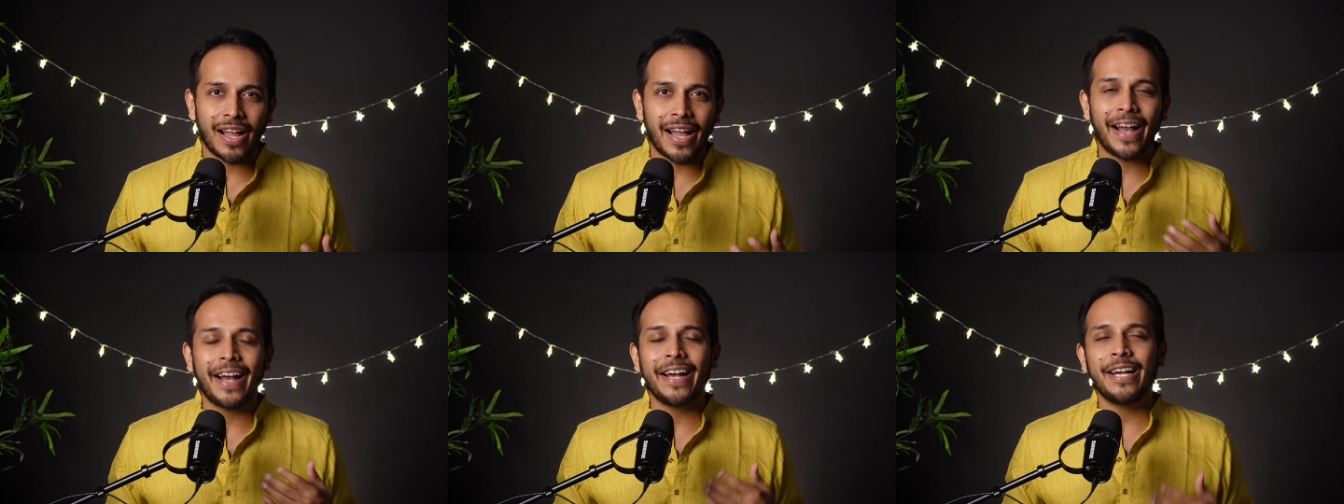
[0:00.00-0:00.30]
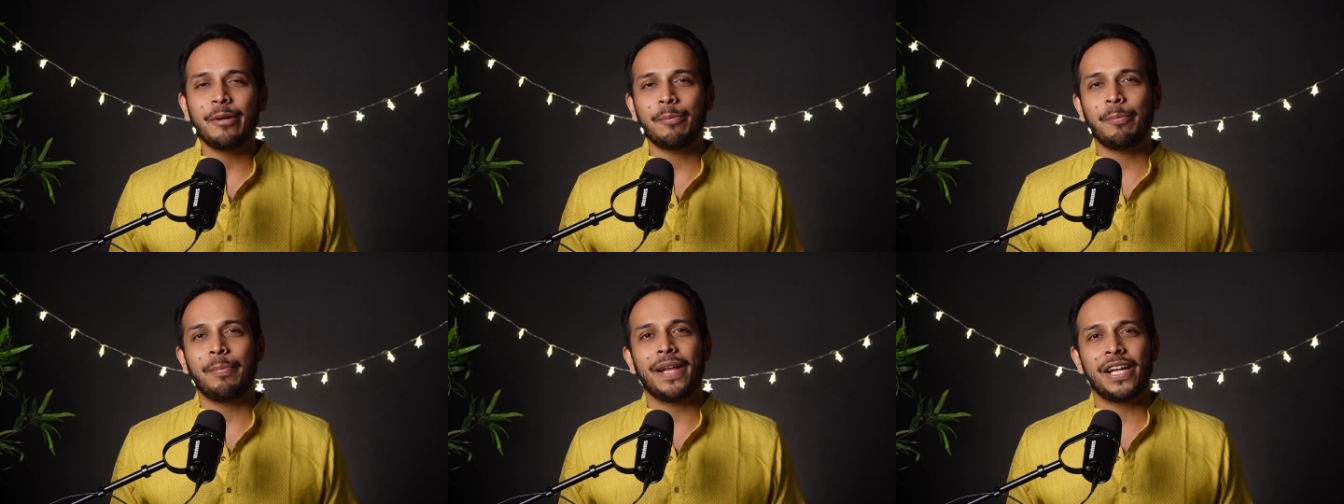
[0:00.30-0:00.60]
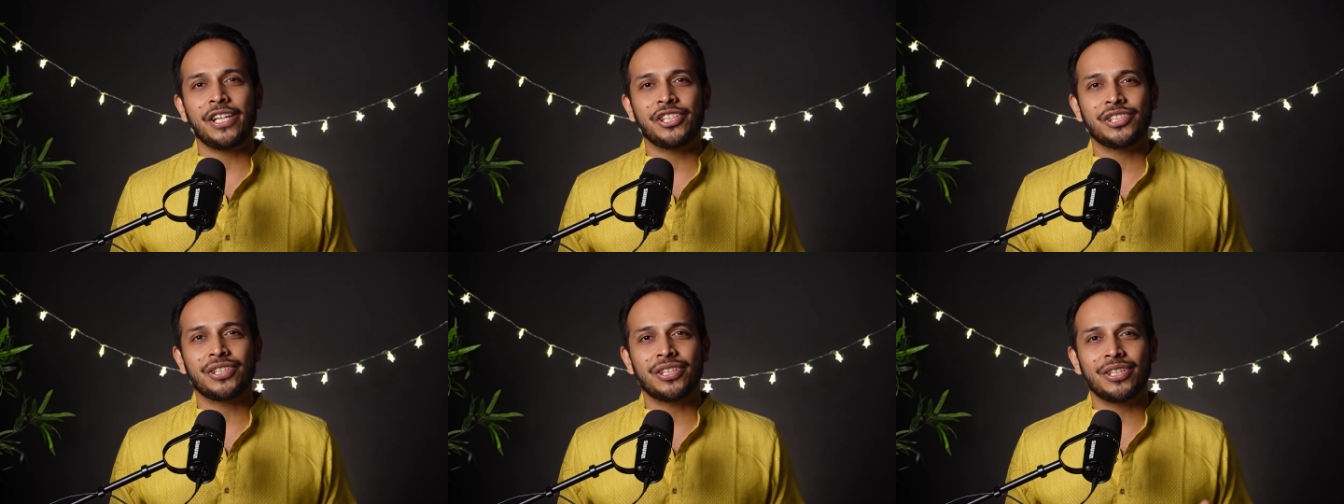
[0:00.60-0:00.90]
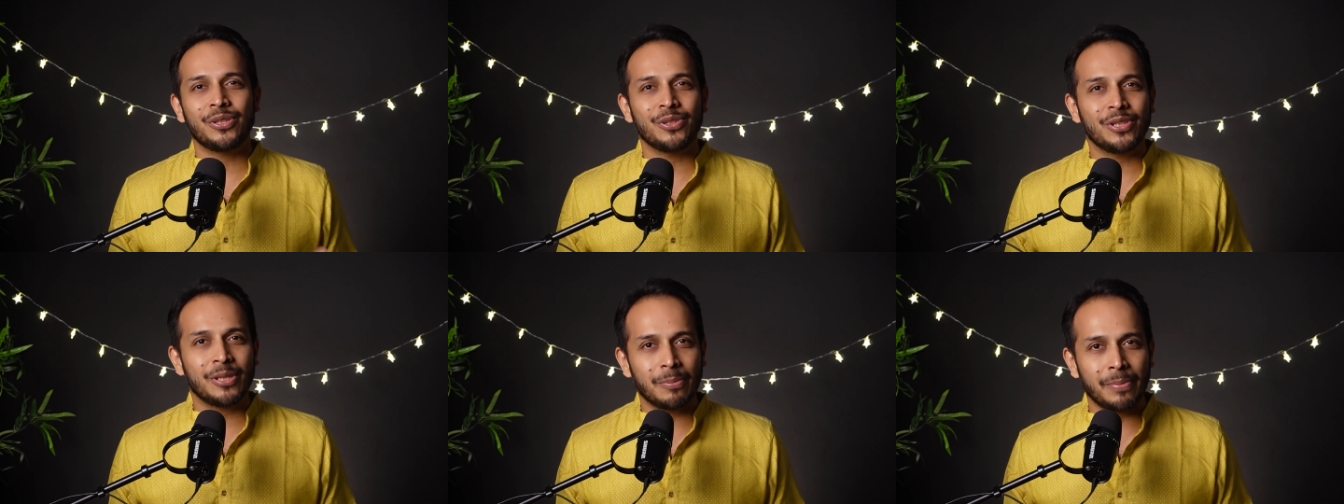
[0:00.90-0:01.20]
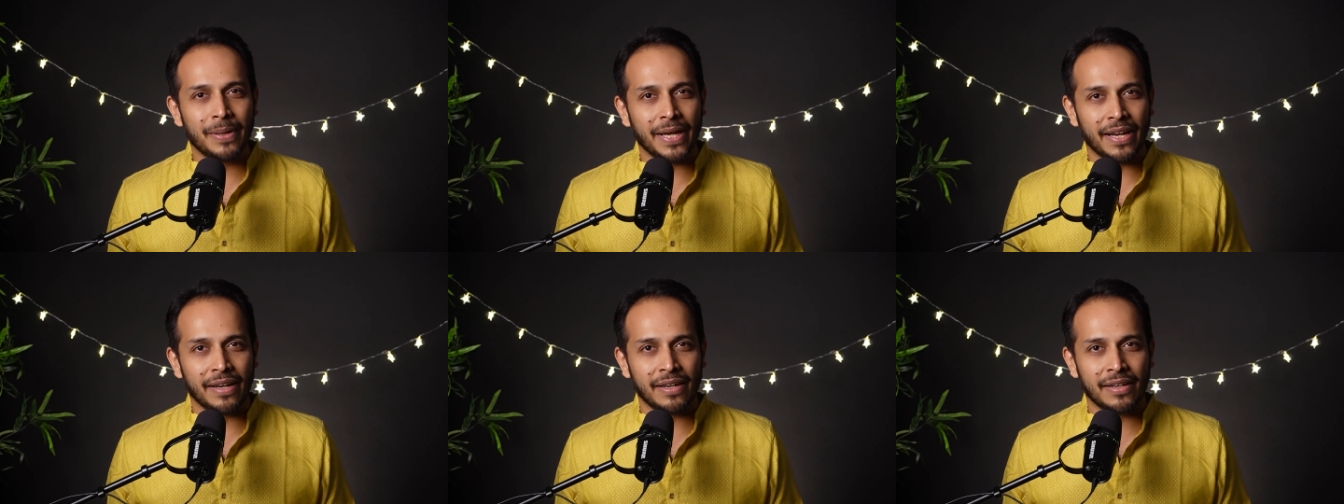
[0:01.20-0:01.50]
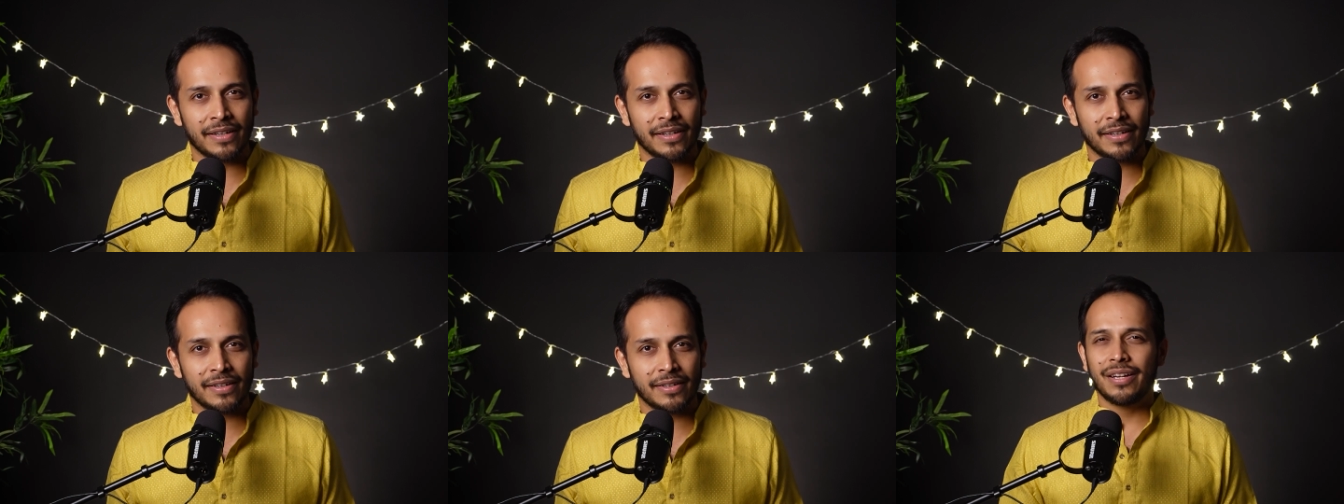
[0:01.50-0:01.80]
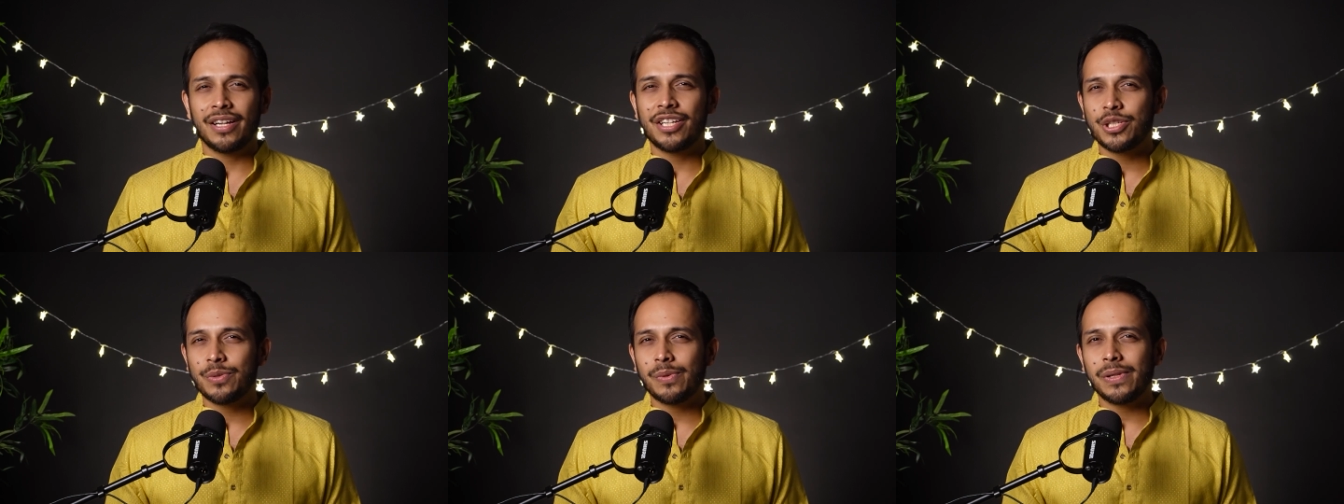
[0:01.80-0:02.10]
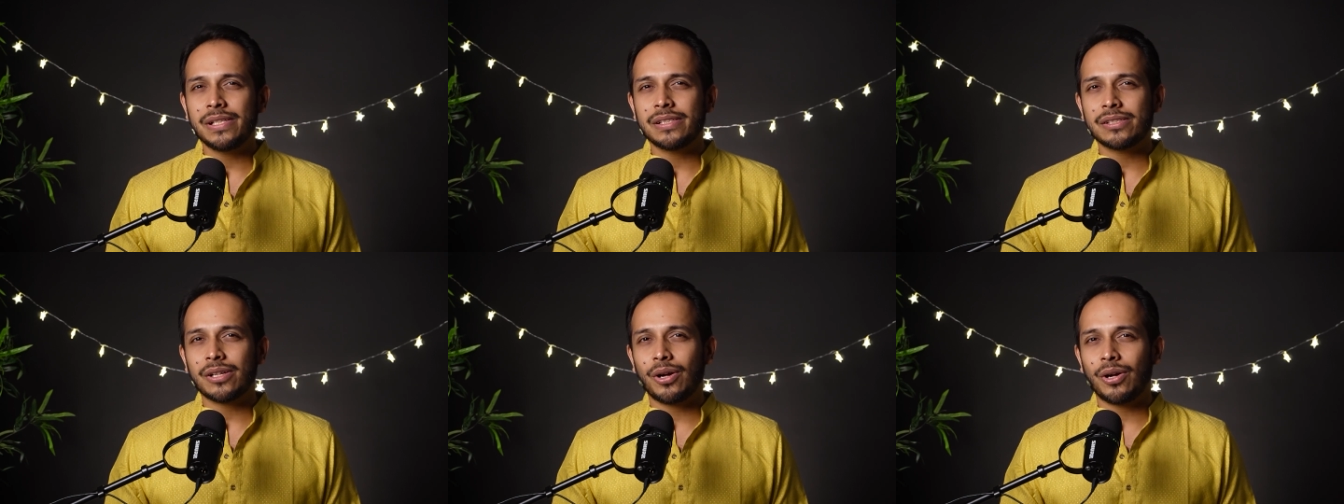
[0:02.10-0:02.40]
and pleasure to the brain. Rituals